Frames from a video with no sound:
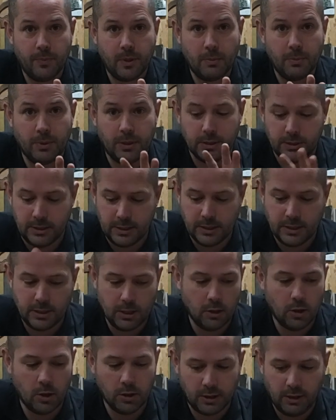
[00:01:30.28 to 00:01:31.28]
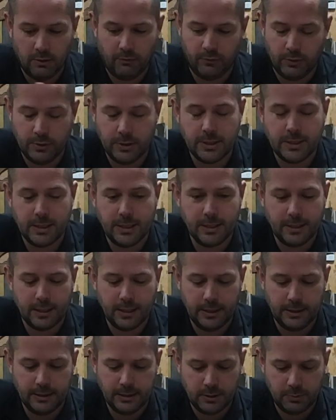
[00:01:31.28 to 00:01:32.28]
because there's a lot of difference in
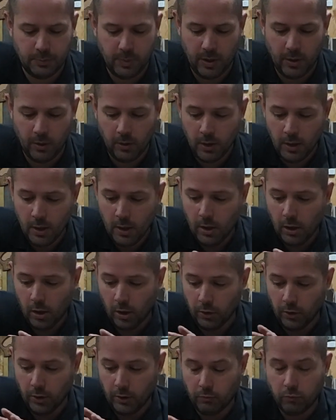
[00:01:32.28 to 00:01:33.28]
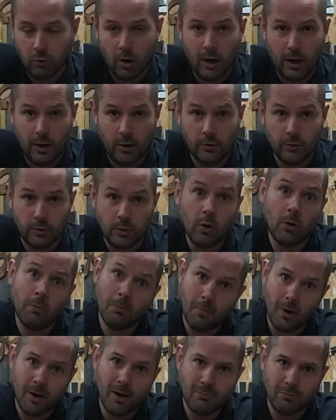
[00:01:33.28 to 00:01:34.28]
these. But on the right, on
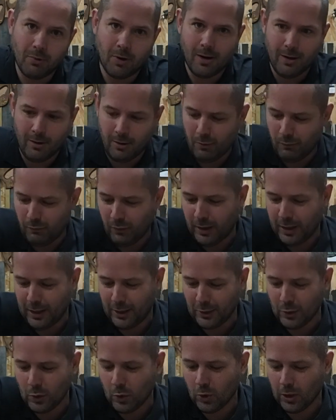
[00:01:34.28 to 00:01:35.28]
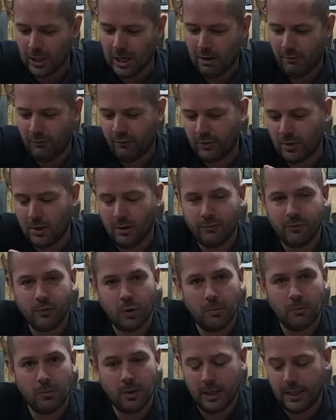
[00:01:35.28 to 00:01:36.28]
my right over here, your left, I've
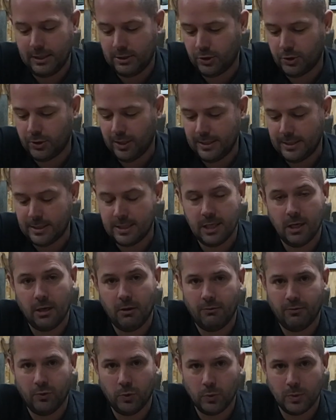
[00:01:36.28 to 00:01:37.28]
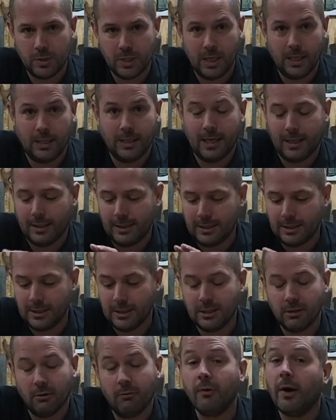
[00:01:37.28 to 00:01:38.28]
got my Trend T14. Now this
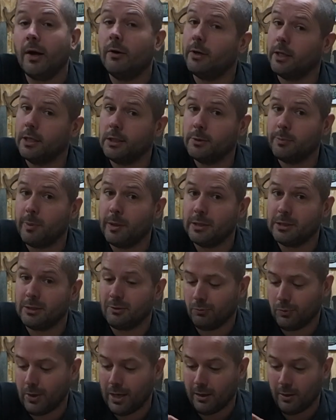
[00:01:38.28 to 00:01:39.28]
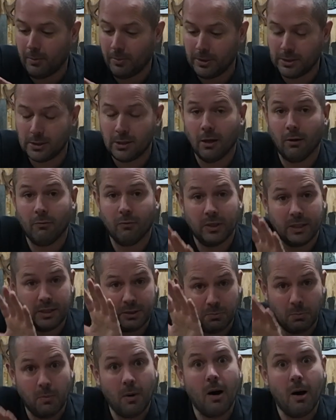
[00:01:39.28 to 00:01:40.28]
is a very expensive router, but it's lovely. It's
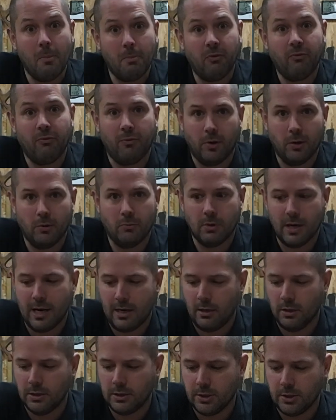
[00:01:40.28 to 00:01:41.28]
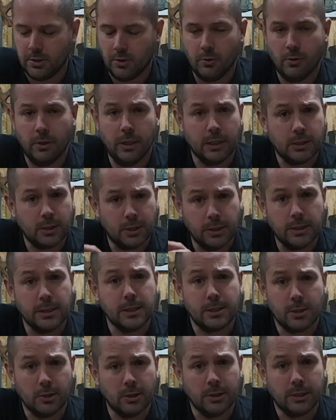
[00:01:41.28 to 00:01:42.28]
my preferred router to do this because
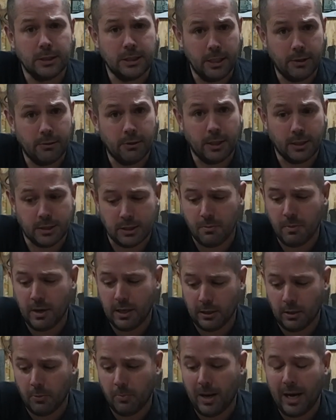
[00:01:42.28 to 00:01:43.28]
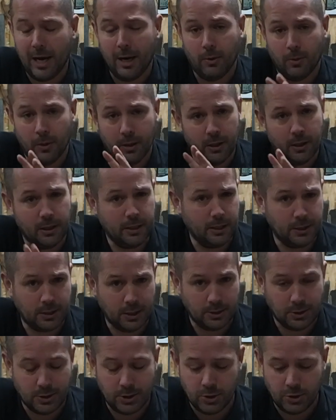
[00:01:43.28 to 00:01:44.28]
it's got a serious amount of power and it
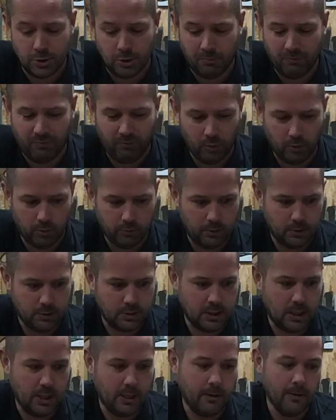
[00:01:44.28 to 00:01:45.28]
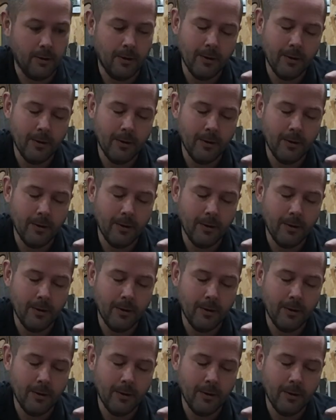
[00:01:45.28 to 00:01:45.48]
does the job flawlessly.